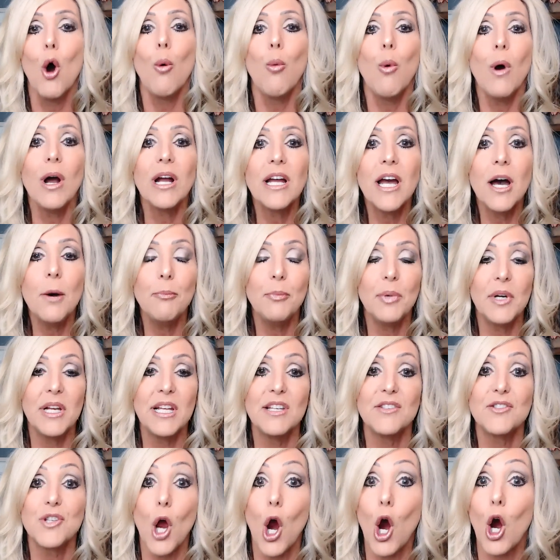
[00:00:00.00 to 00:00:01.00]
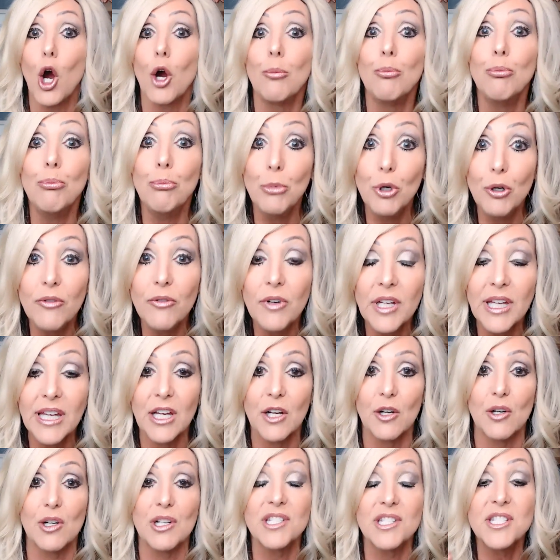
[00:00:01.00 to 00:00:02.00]
What companies are moving
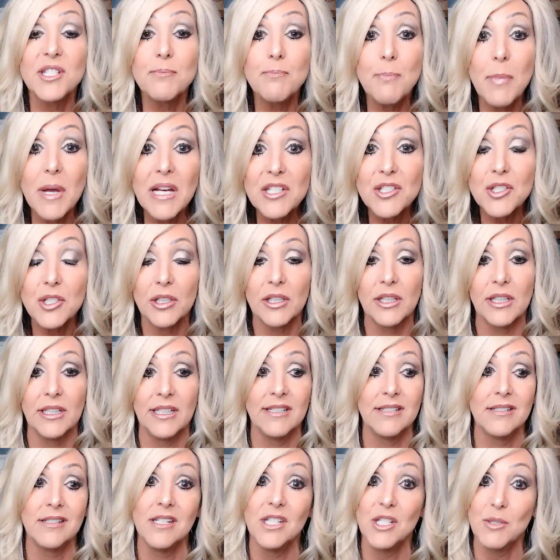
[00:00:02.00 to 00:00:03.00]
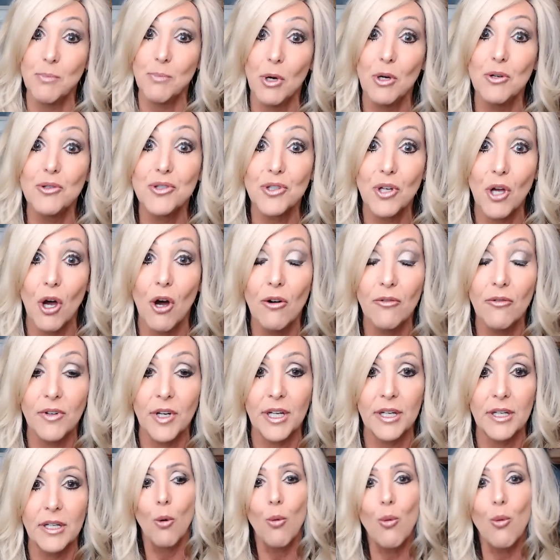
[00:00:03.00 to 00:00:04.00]
here, especially since post-COVID?